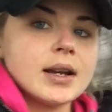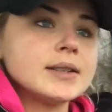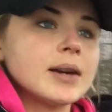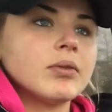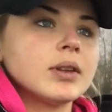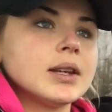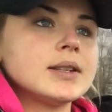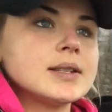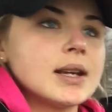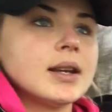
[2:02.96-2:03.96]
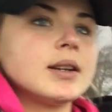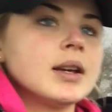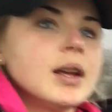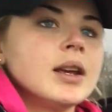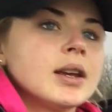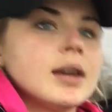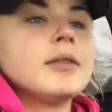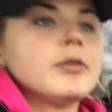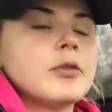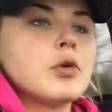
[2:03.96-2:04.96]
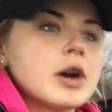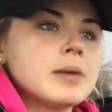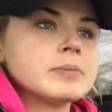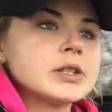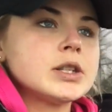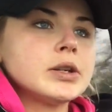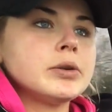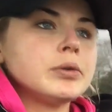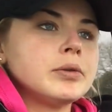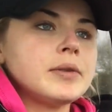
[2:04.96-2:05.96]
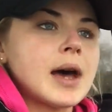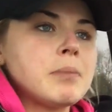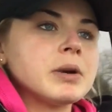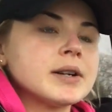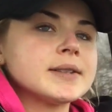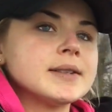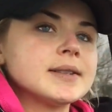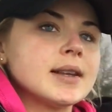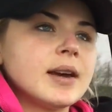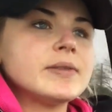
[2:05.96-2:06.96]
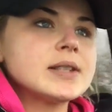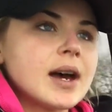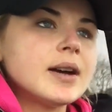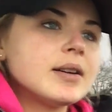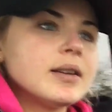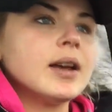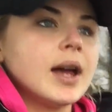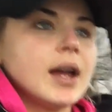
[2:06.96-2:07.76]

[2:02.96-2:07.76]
I definitely did conform to that person's lifestyle,